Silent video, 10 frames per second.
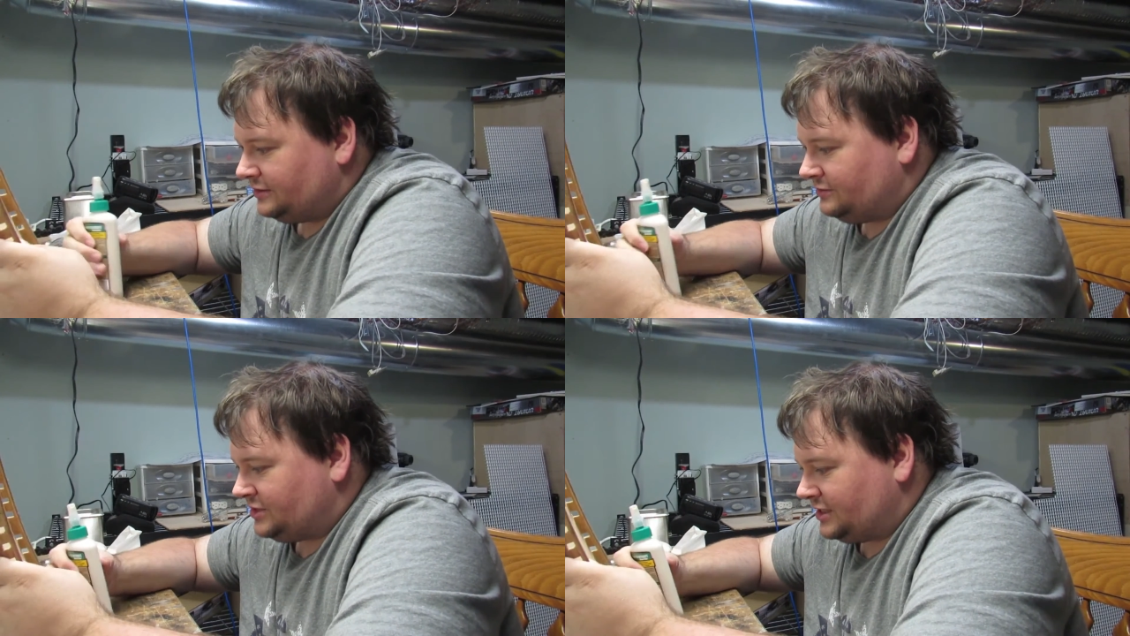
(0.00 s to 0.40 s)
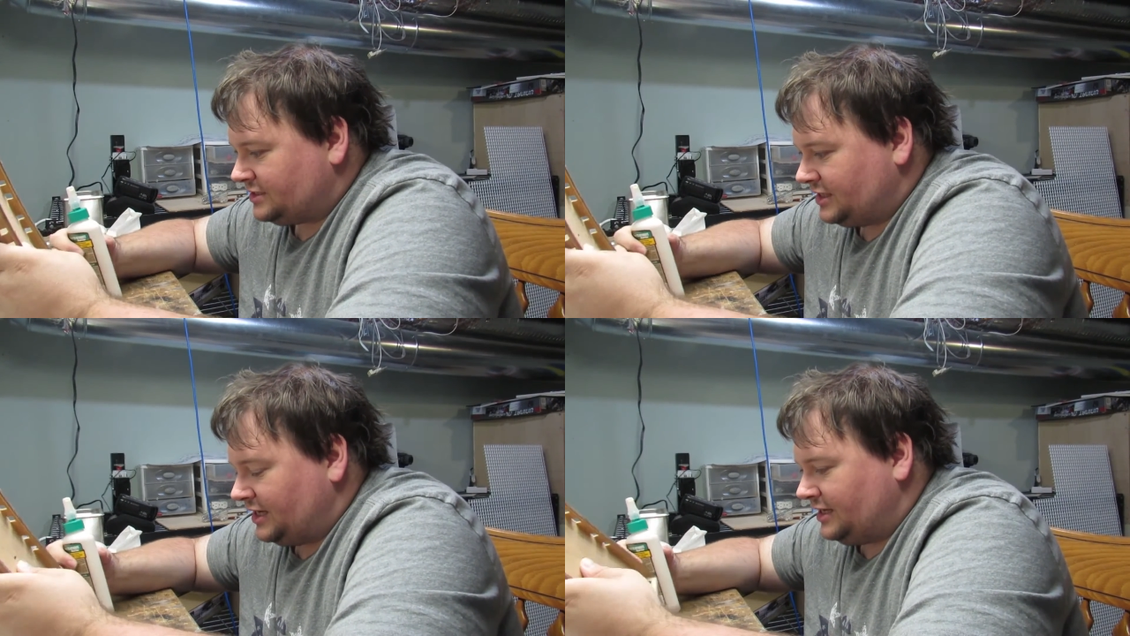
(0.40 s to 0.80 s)

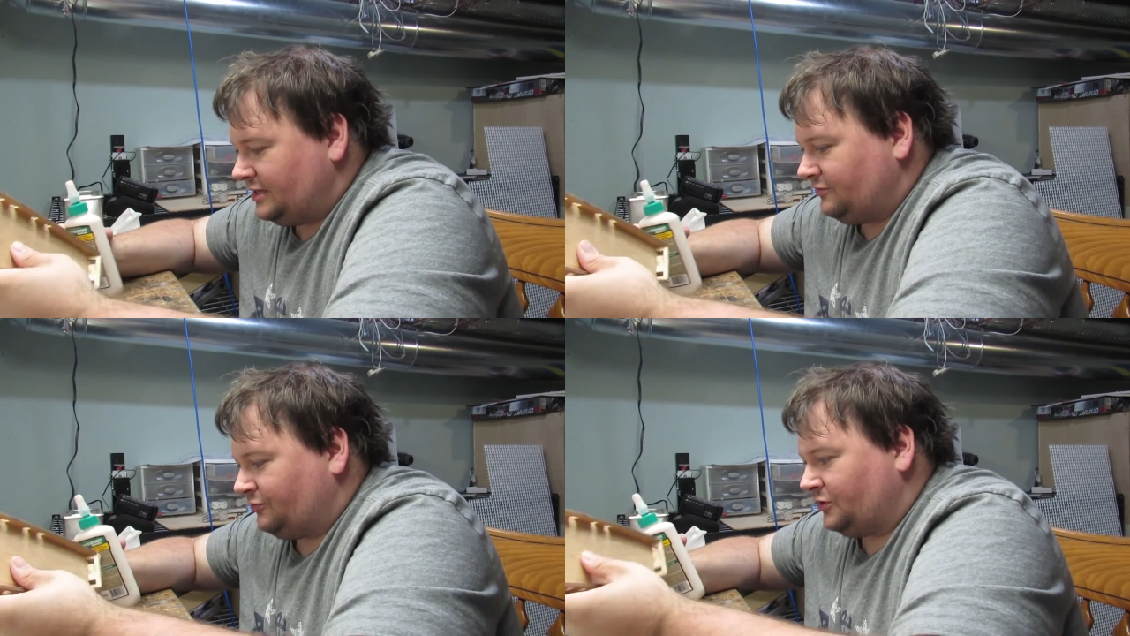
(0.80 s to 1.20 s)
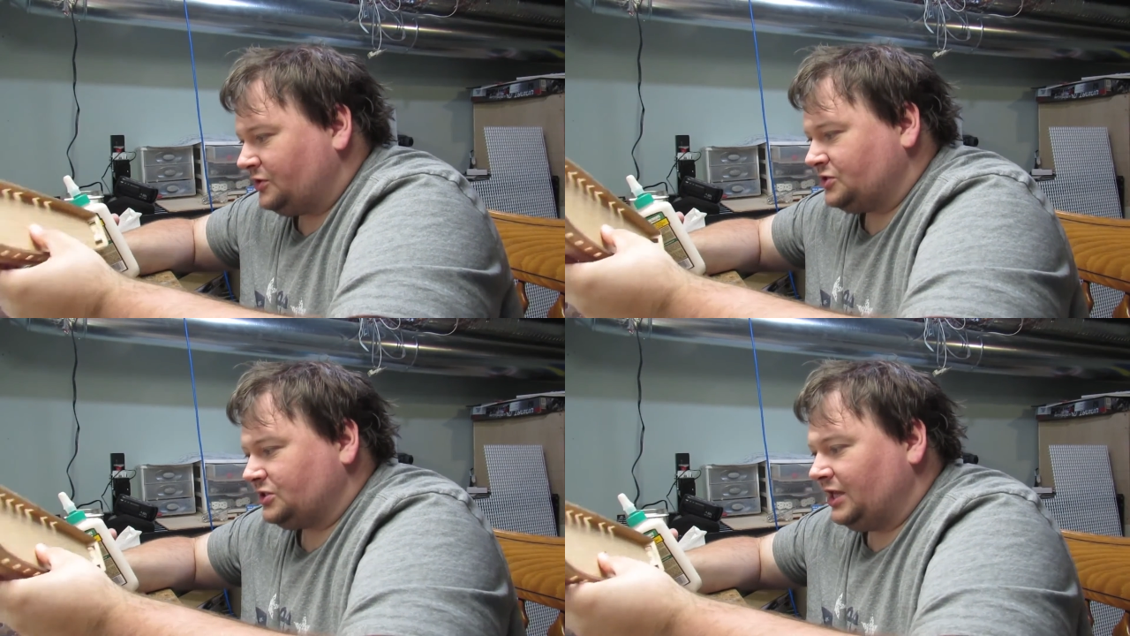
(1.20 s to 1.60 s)
just a
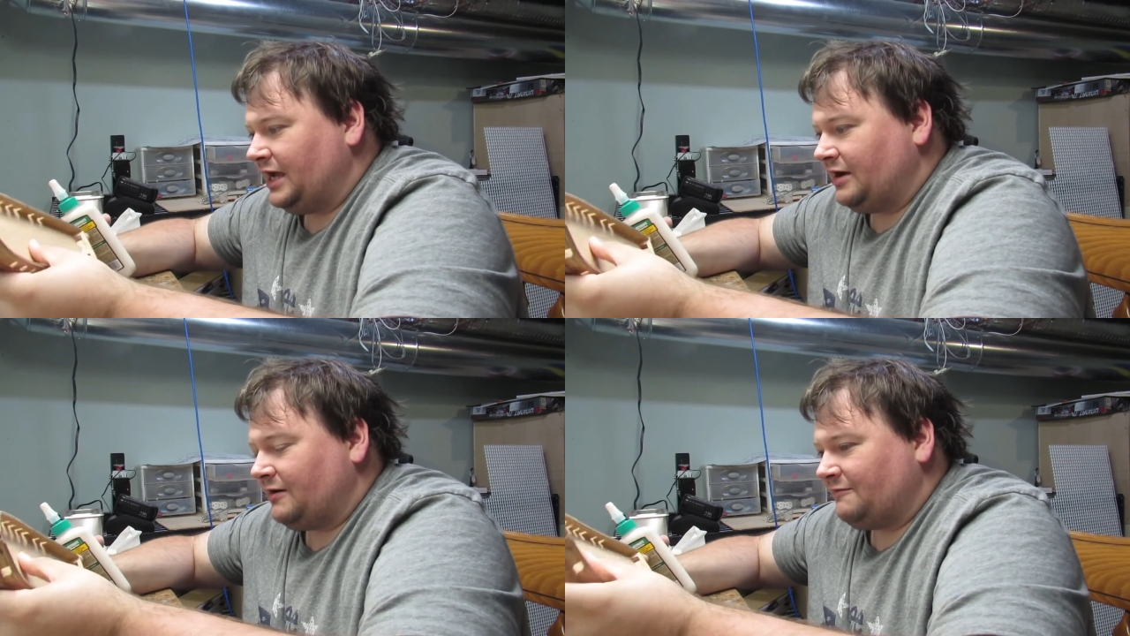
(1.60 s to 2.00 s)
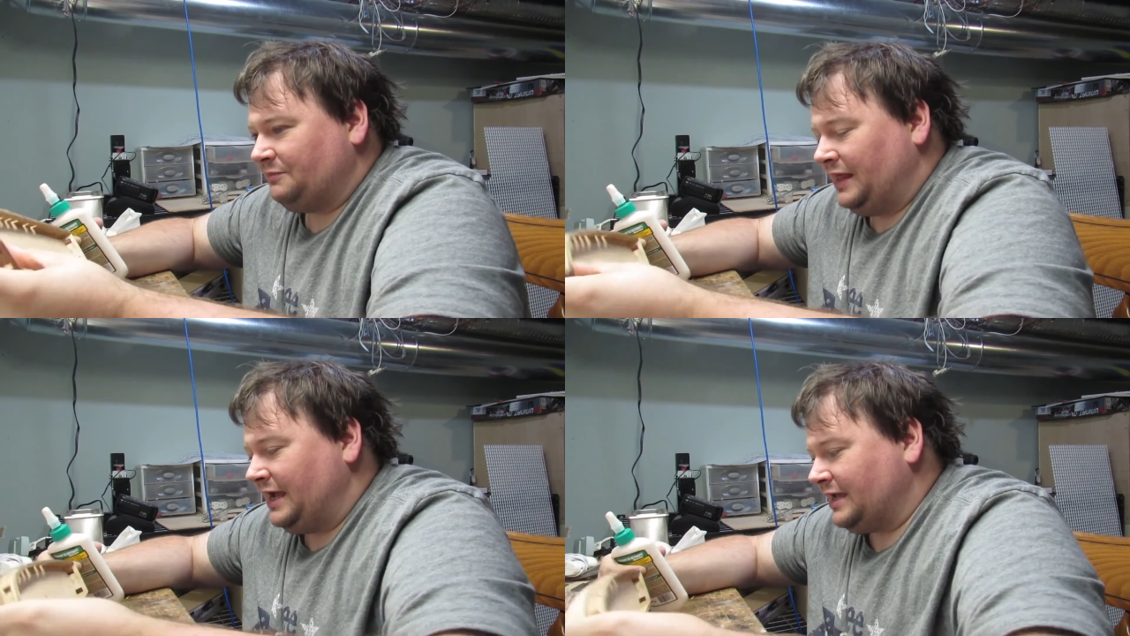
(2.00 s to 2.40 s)
first layer of
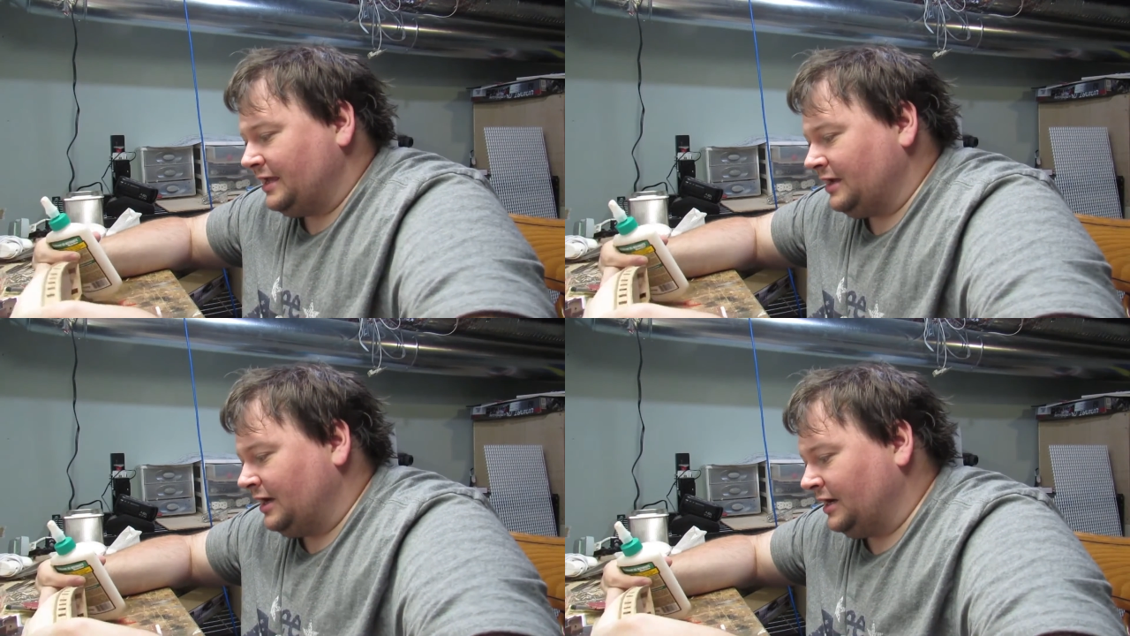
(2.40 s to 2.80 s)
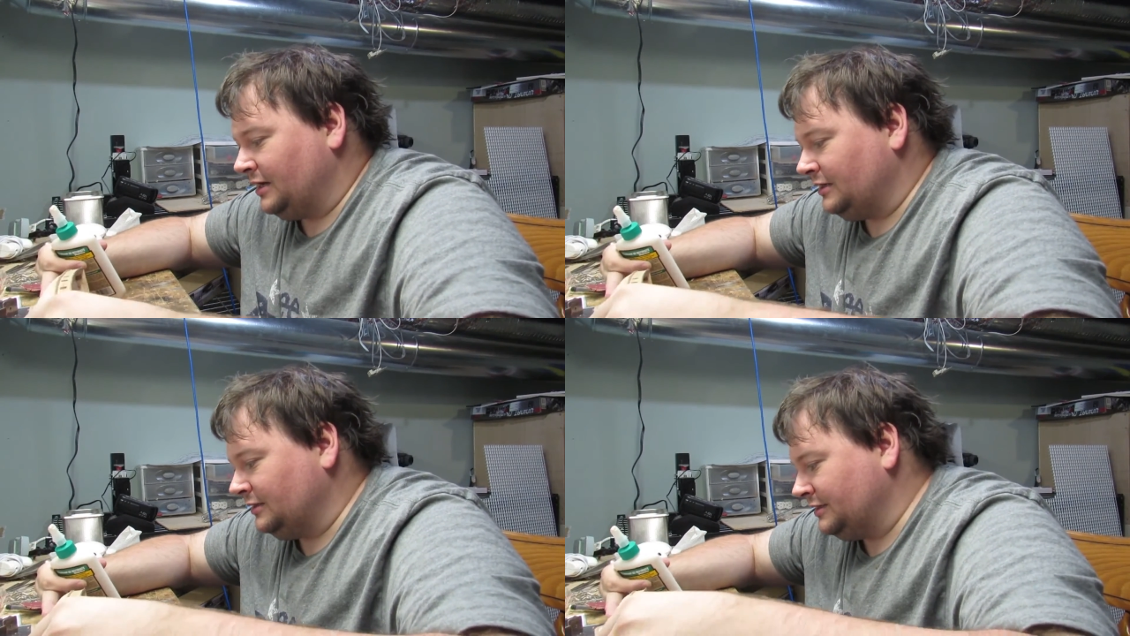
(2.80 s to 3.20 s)
planking
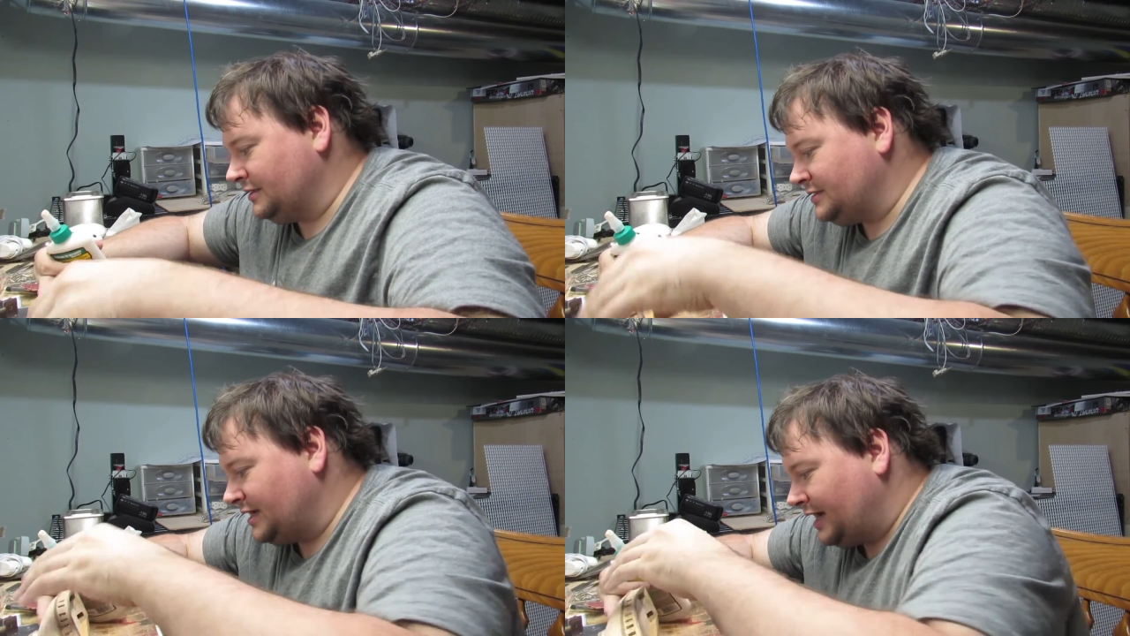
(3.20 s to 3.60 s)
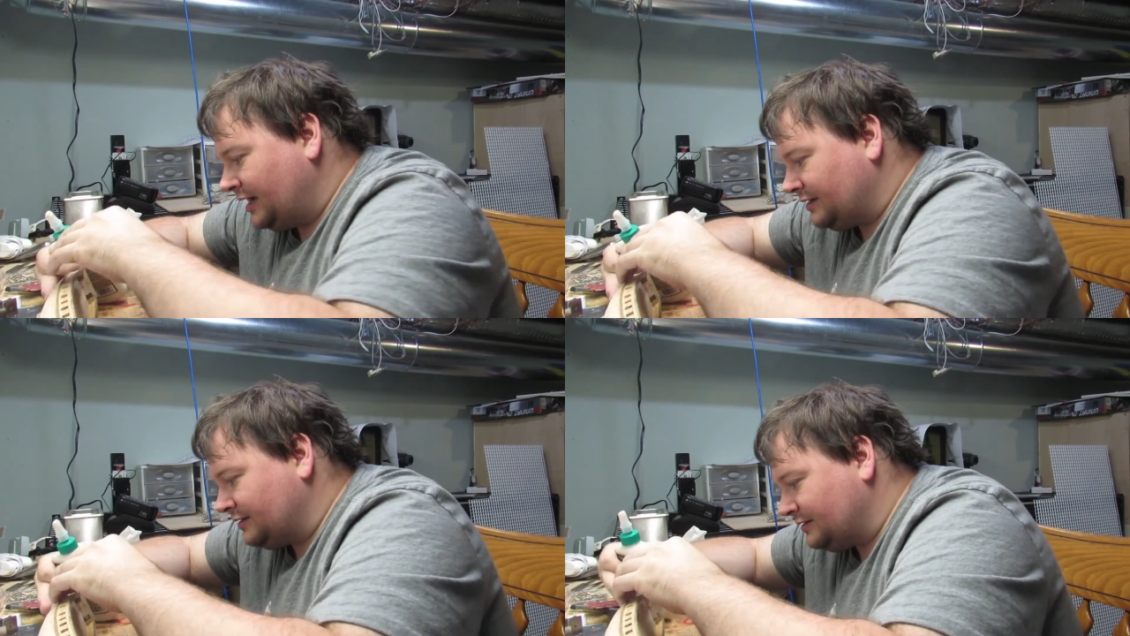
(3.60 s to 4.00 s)
hull and a deck